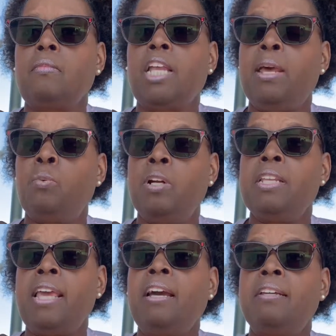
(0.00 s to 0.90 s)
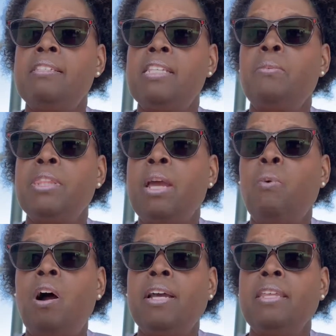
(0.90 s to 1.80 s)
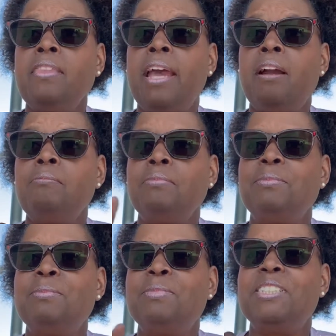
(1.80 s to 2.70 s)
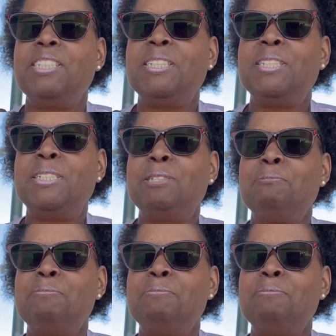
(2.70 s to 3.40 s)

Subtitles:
And what are they going to see when they walk in there? You.